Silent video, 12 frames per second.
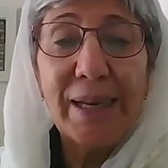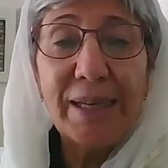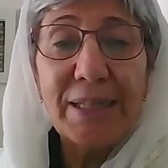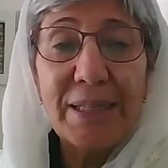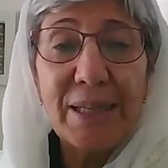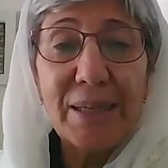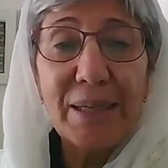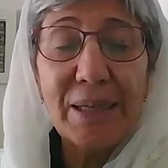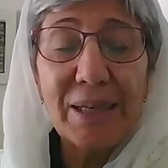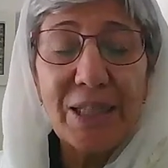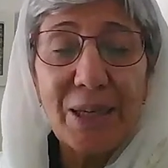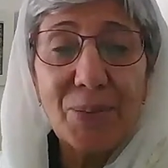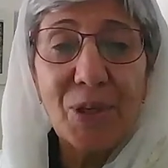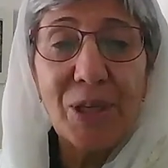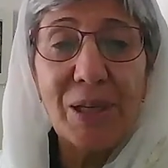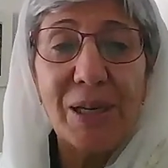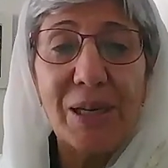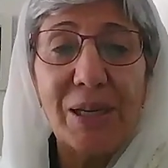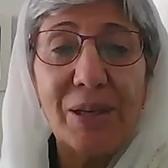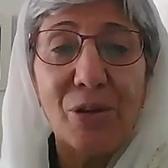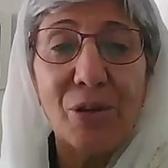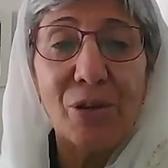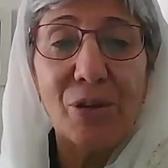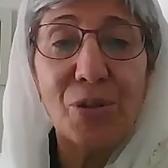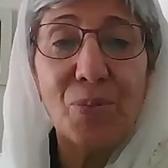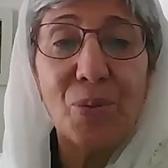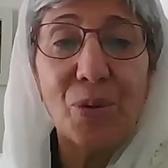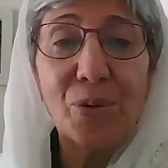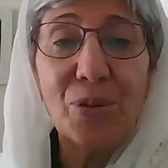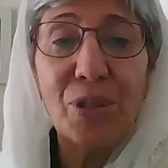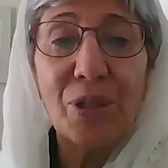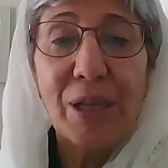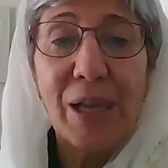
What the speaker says: exceptionally good reports